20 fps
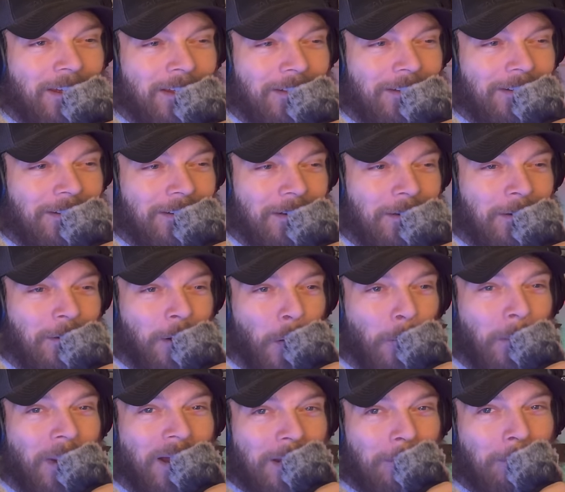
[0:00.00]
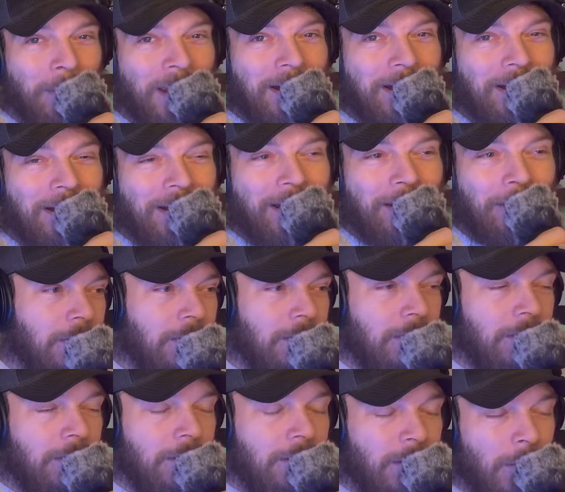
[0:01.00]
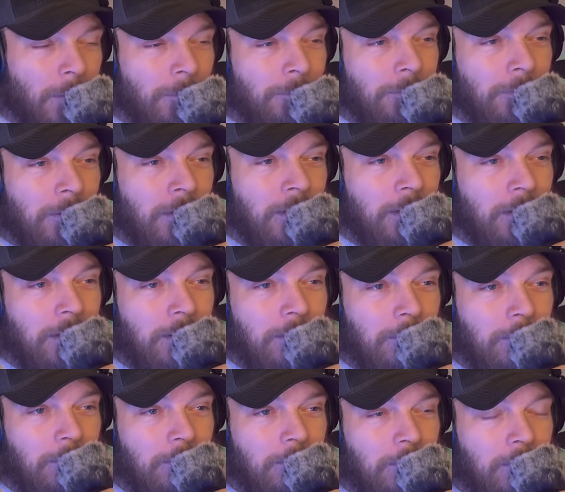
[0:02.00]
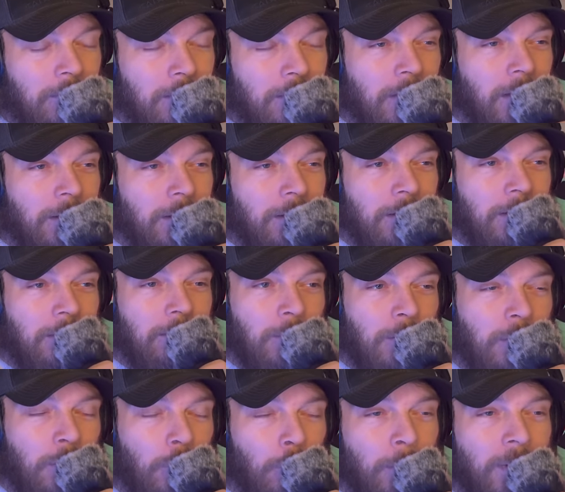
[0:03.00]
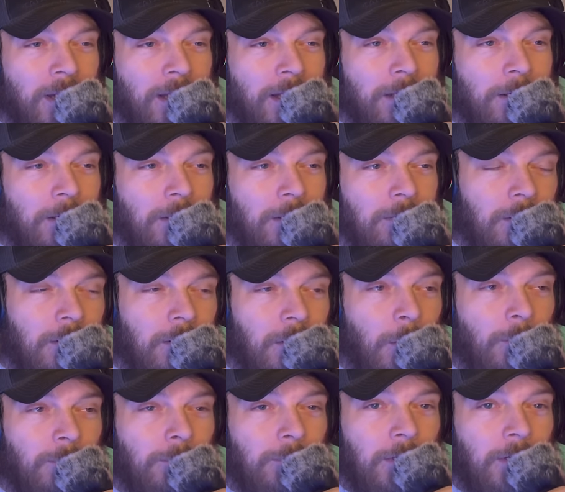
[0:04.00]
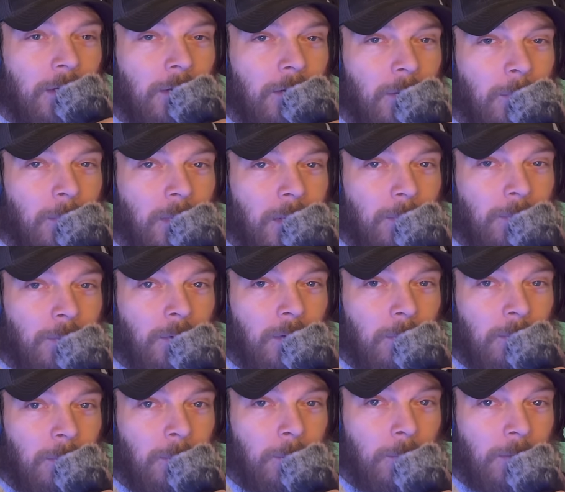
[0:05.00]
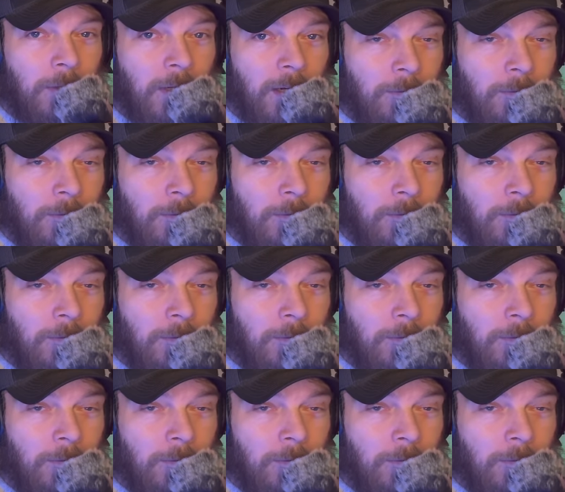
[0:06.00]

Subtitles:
And nobody made it out. Hopefully, it was nothing too bad. Hopefully, all the people on board got